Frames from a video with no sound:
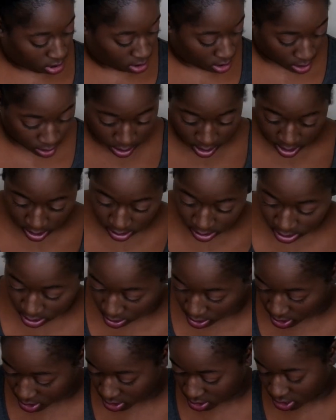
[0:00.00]
Okay, so
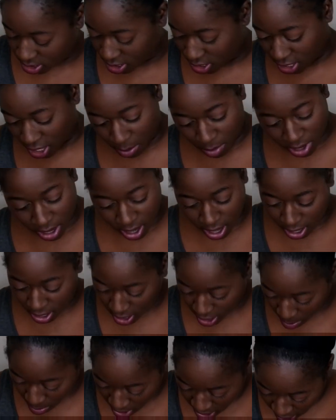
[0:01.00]
let's just let me not
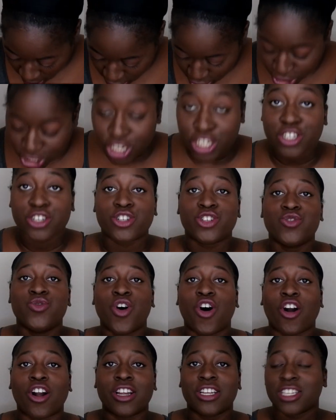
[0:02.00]
let me not judge her too
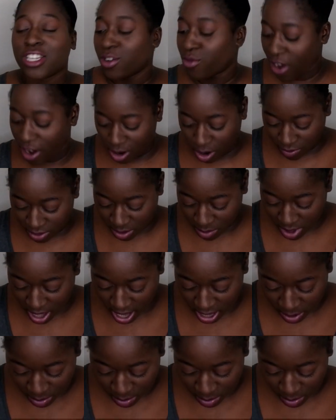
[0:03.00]
harshly right off the bat.